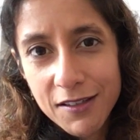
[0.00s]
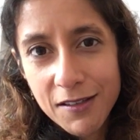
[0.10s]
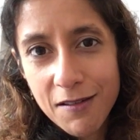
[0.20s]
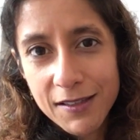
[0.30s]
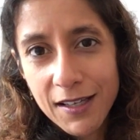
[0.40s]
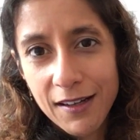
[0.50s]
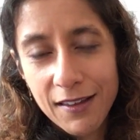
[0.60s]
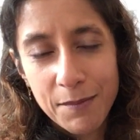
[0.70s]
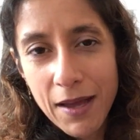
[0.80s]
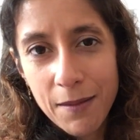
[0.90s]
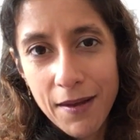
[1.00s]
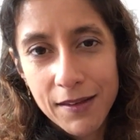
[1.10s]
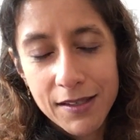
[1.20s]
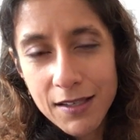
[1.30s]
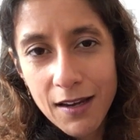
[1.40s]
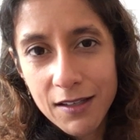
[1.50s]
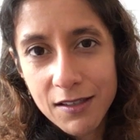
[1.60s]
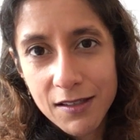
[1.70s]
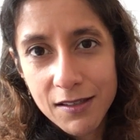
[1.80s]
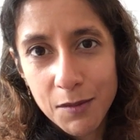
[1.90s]
can't say anything bad about this deck. It's
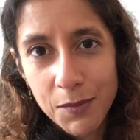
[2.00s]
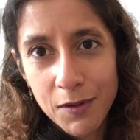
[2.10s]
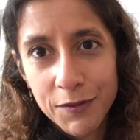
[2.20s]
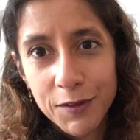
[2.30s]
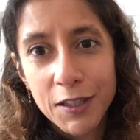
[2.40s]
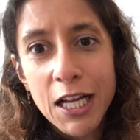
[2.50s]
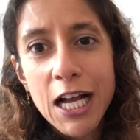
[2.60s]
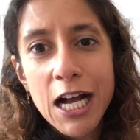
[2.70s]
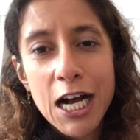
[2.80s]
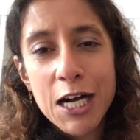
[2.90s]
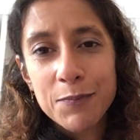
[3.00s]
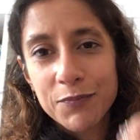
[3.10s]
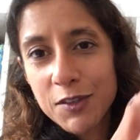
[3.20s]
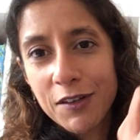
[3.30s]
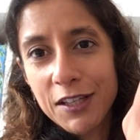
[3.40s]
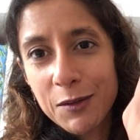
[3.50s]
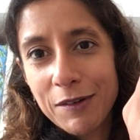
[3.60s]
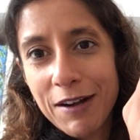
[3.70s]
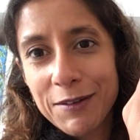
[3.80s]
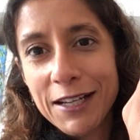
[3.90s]
just so beautiful. Sorry, the other way
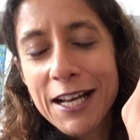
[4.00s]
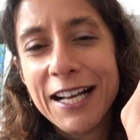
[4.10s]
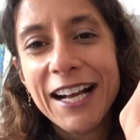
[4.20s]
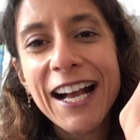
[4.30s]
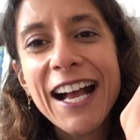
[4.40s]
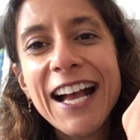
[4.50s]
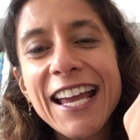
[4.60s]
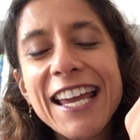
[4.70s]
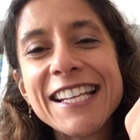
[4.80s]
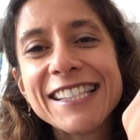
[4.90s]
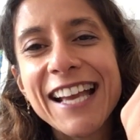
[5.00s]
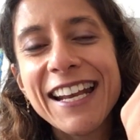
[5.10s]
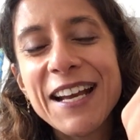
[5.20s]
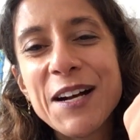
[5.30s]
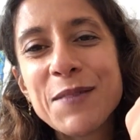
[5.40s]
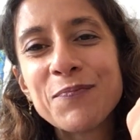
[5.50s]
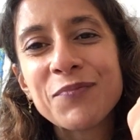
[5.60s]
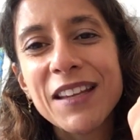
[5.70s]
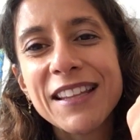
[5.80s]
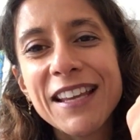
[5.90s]
around. Is that
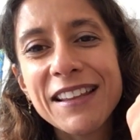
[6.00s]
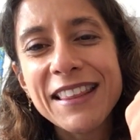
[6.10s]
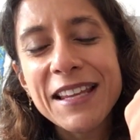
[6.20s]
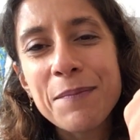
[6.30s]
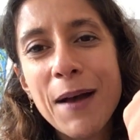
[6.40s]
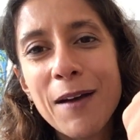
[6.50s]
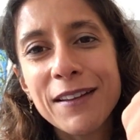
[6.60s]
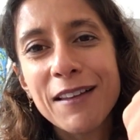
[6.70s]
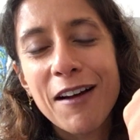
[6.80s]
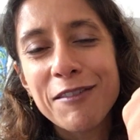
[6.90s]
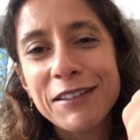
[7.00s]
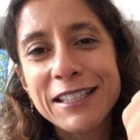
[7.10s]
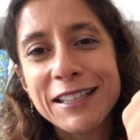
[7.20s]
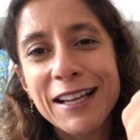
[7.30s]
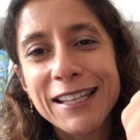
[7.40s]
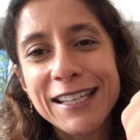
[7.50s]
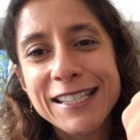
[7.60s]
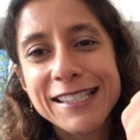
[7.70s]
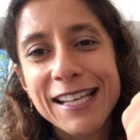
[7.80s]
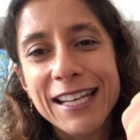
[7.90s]
the other thing about it that I really like
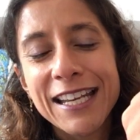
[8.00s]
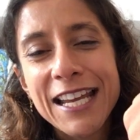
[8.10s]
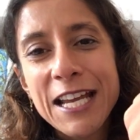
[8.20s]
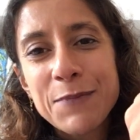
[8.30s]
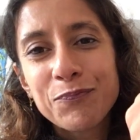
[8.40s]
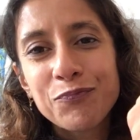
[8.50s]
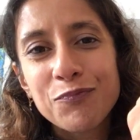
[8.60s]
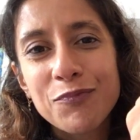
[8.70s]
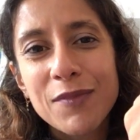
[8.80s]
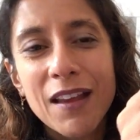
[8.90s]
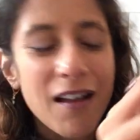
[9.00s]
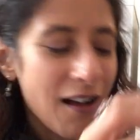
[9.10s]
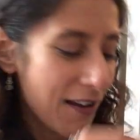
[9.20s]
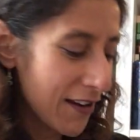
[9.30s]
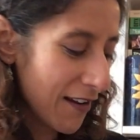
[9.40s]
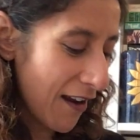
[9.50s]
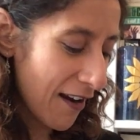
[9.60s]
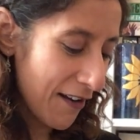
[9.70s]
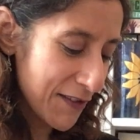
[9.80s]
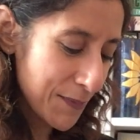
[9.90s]
is that
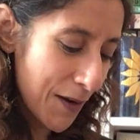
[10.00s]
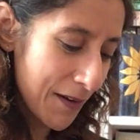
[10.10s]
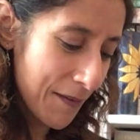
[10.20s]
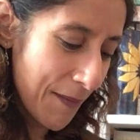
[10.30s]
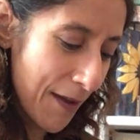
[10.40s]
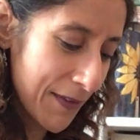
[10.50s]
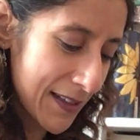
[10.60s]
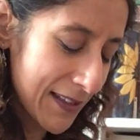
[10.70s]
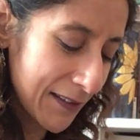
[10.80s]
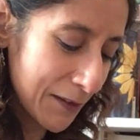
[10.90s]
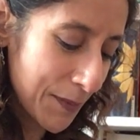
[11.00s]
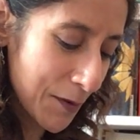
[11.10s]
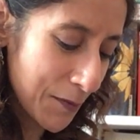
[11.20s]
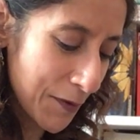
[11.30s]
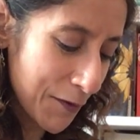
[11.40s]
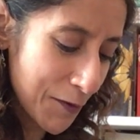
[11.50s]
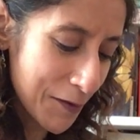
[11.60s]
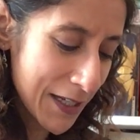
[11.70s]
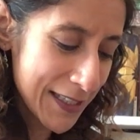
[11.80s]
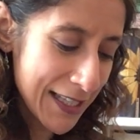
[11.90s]
I've spoken about this a little bit before,
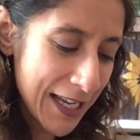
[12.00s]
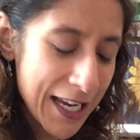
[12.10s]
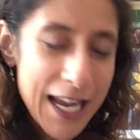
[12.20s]
is that